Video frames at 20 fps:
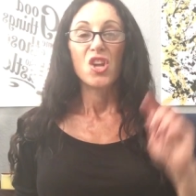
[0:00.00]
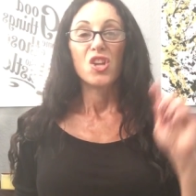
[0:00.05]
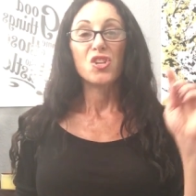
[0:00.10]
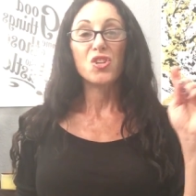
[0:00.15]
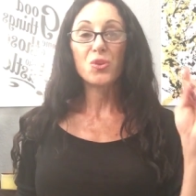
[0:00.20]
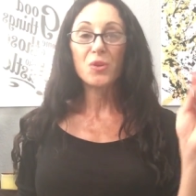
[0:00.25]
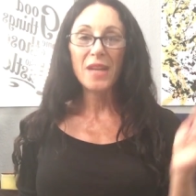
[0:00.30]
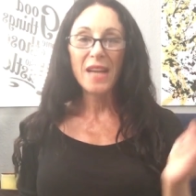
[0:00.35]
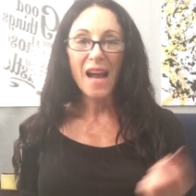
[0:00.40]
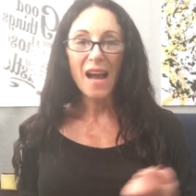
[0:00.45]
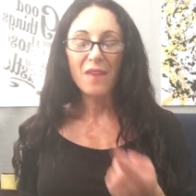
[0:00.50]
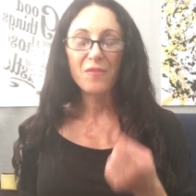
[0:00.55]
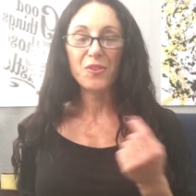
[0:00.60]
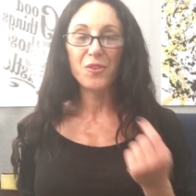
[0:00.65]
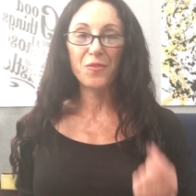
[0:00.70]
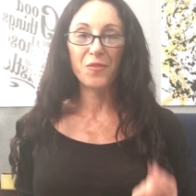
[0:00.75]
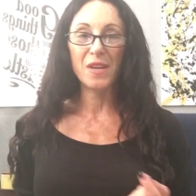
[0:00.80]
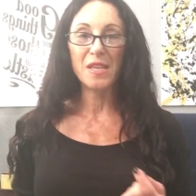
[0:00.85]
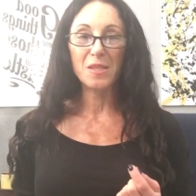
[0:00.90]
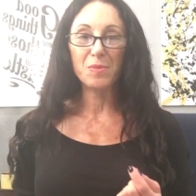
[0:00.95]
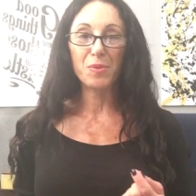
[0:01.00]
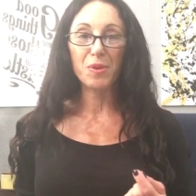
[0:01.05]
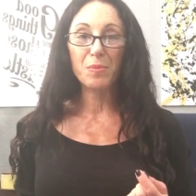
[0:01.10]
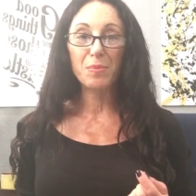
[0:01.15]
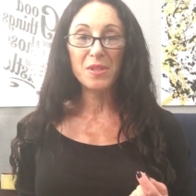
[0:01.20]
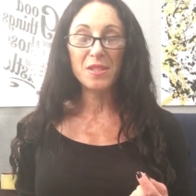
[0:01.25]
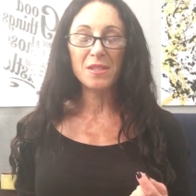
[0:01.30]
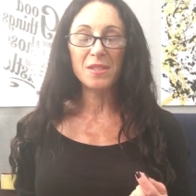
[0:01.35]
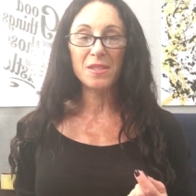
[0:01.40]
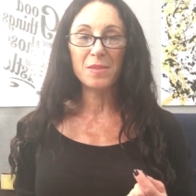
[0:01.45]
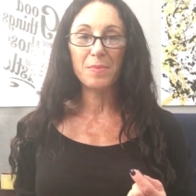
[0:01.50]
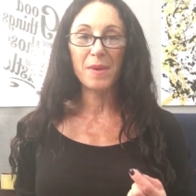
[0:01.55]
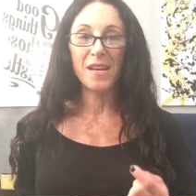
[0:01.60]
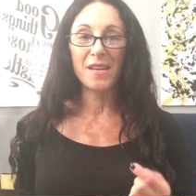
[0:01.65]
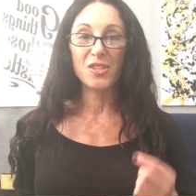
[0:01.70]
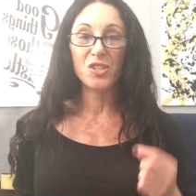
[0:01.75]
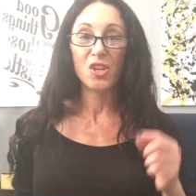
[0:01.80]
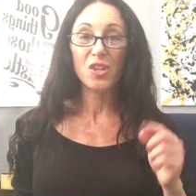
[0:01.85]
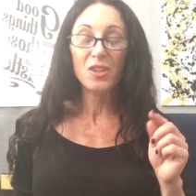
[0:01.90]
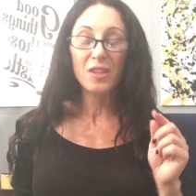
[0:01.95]
You can have your Facebook business
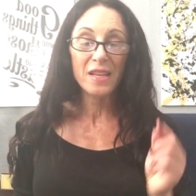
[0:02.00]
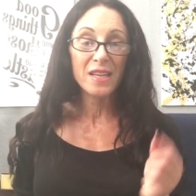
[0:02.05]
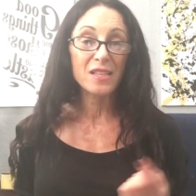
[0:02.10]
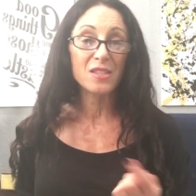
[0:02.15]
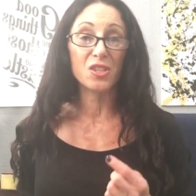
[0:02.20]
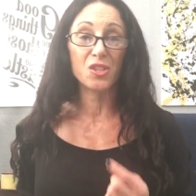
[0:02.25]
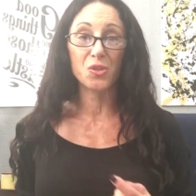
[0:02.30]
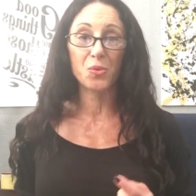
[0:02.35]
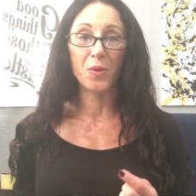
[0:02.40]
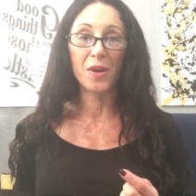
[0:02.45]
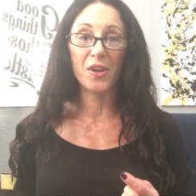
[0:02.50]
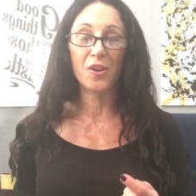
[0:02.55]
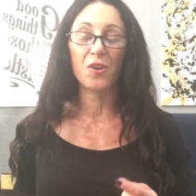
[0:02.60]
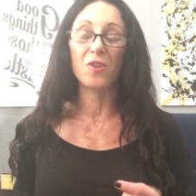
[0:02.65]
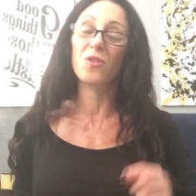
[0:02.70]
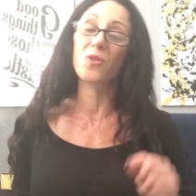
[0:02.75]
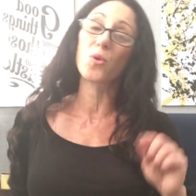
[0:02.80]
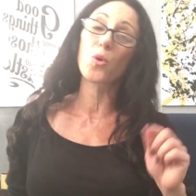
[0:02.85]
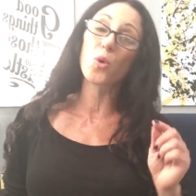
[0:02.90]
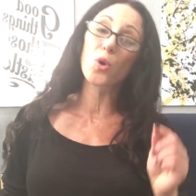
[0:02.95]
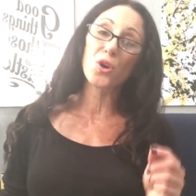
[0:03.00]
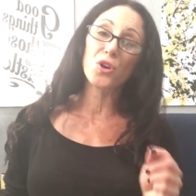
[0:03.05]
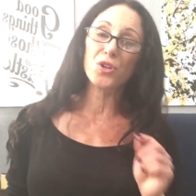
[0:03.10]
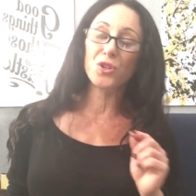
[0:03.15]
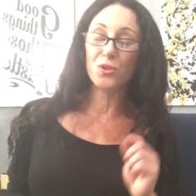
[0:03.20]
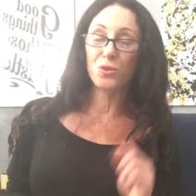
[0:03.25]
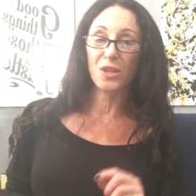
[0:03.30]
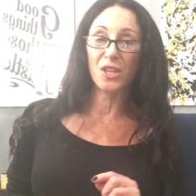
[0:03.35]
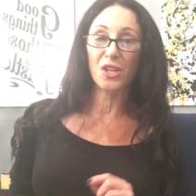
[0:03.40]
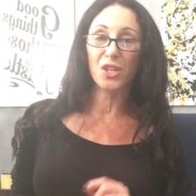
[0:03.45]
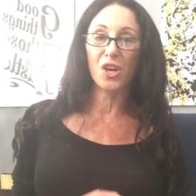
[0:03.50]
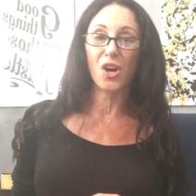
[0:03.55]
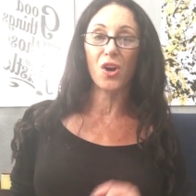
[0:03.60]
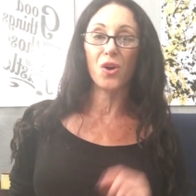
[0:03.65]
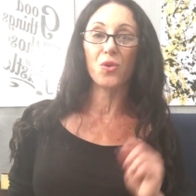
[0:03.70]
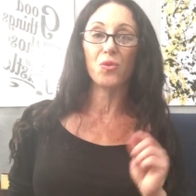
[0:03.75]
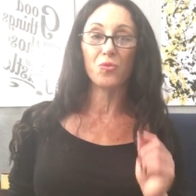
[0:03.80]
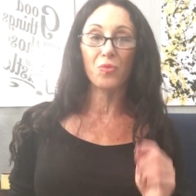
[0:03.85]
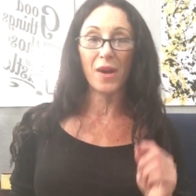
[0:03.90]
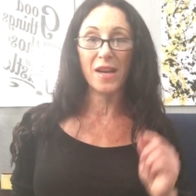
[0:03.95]
page linked to Twitter, or you can
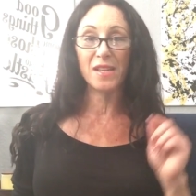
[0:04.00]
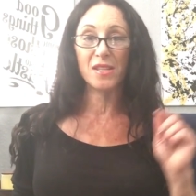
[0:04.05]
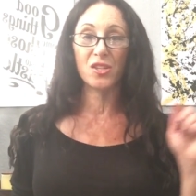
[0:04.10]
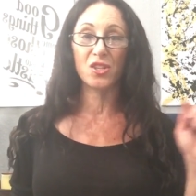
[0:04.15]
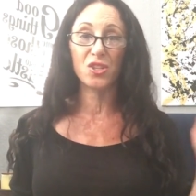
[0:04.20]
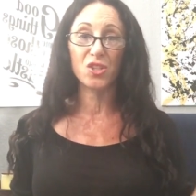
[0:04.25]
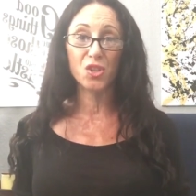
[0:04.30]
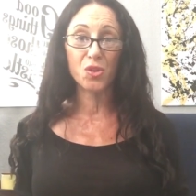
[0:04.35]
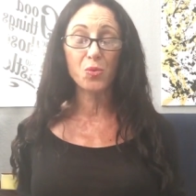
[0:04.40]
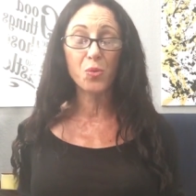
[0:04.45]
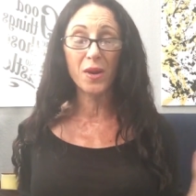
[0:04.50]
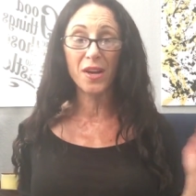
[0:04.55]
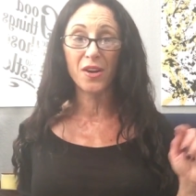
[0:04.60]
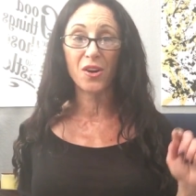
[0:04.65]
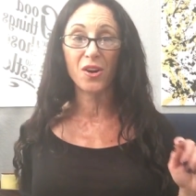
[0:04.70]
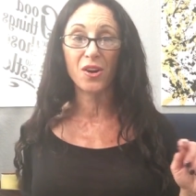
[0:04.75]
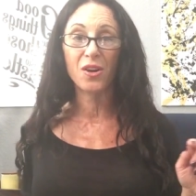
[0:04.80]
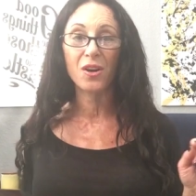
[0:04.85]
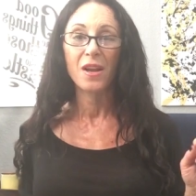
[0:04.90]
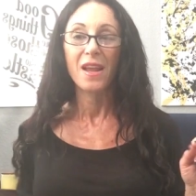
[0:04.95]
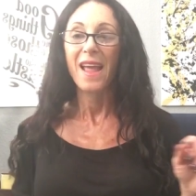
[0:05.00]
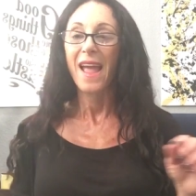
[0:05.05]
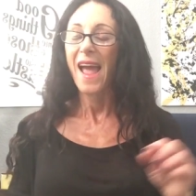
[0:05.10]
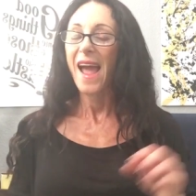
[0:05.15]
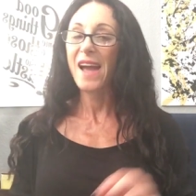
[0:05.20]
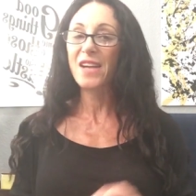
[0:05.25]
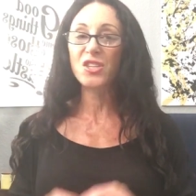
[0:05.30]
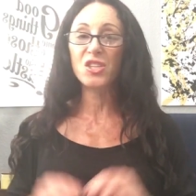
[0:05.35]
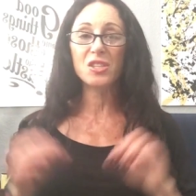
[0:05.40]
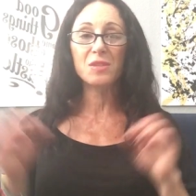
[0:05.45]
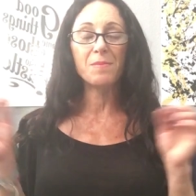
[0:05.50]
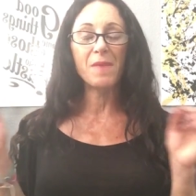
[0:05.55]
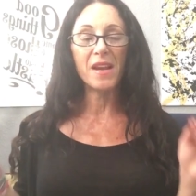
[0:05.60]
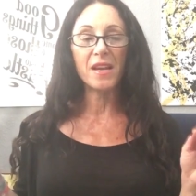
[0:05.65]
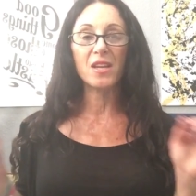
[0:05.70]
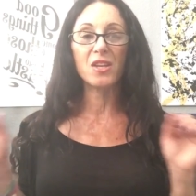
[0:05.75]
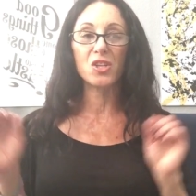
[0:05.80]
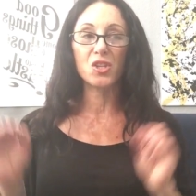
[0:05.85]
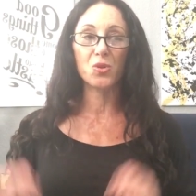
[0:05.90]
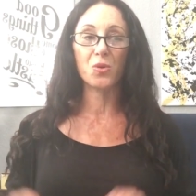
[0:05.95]
go right to Twitter and just make
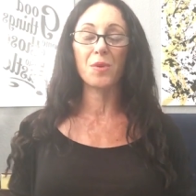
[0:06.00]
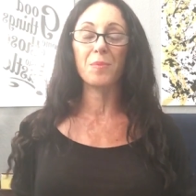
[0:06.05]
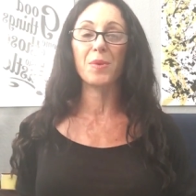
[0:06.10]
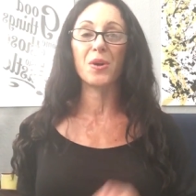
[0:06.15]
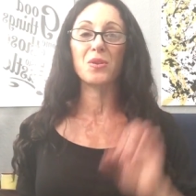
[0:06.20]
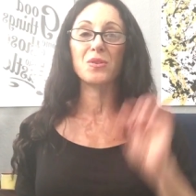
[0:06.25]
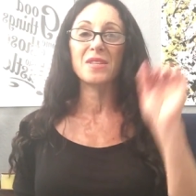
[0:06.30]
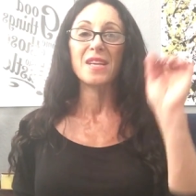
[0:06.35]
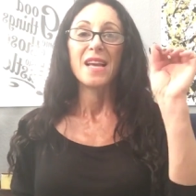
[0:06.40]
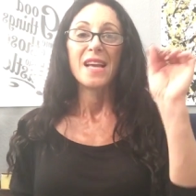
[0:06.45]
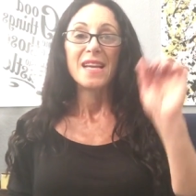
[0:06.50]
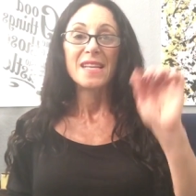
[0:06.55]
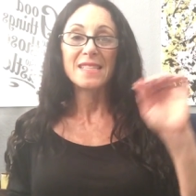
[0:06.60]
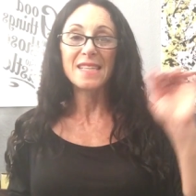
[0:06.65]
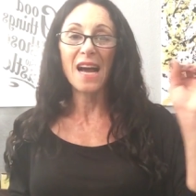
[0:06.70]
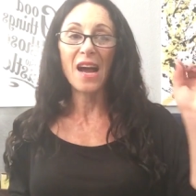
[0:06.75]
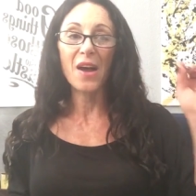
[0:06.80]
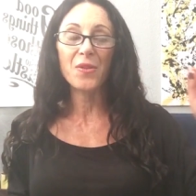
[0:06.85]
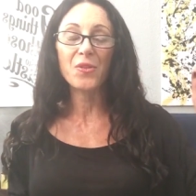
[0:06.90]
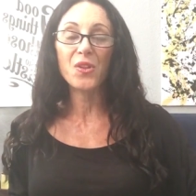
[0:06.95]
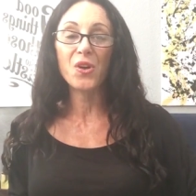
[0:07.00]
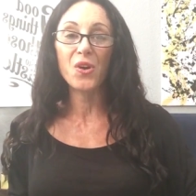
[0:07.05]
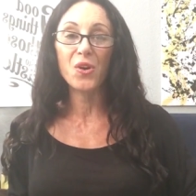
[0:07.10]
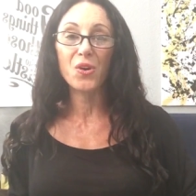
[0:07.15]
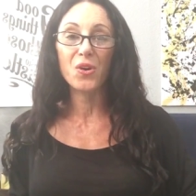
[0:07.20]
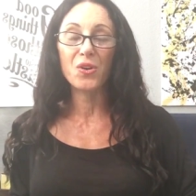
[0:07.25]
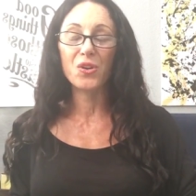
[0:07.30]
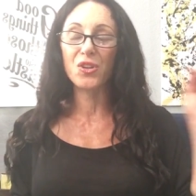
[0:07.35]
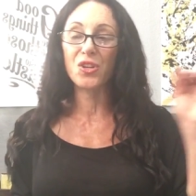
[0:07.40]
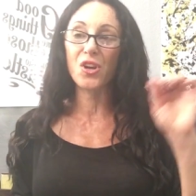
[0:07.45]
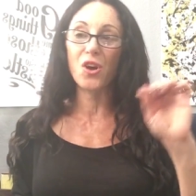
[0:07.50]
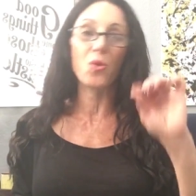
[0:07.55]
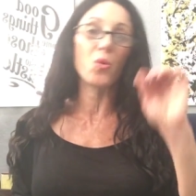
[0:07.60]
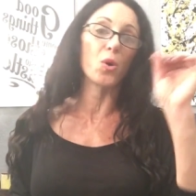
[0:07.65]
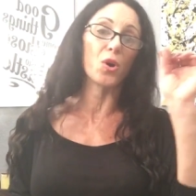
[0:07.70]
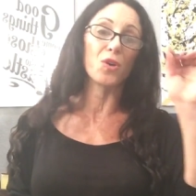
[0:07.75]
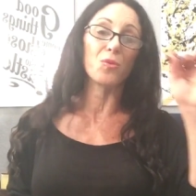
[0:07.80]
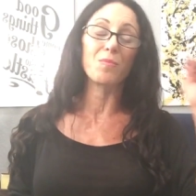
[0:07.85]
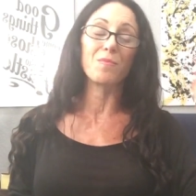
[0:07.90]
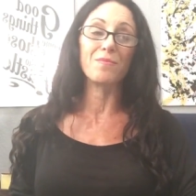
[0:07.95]
it a short post. Download,
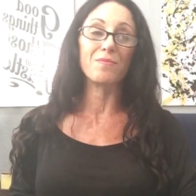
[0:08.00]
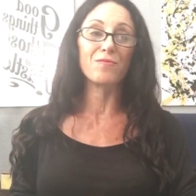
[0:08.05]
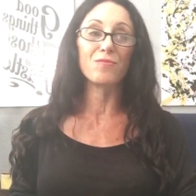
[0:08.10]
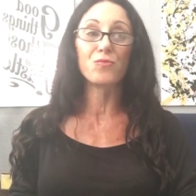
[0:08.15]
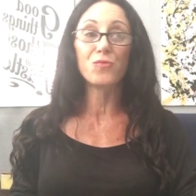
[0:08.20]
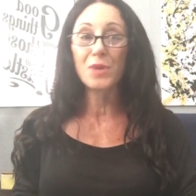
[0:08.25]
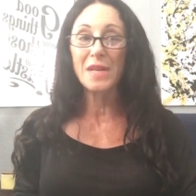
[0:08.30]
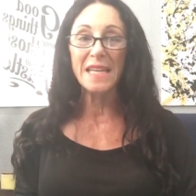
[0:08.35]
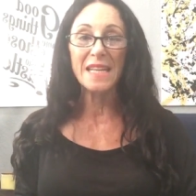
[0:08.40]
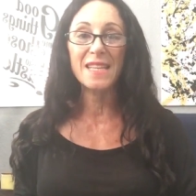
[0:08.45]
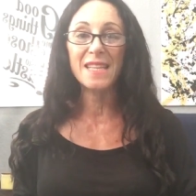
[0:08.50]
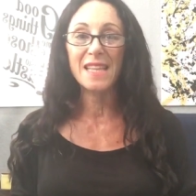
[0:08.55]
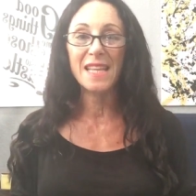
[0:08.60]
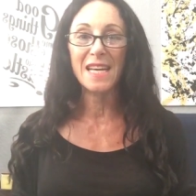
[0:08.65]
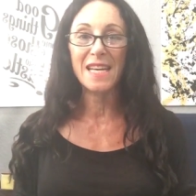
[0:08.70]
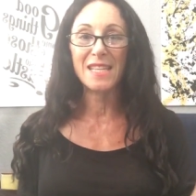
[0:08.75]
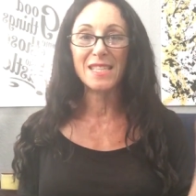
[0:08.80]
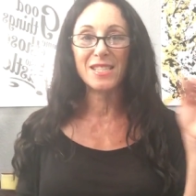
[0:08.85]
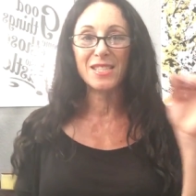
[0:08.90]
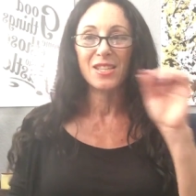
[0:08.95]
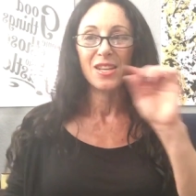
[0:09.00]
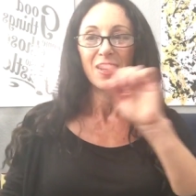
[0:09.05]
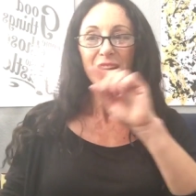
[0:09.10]
or read this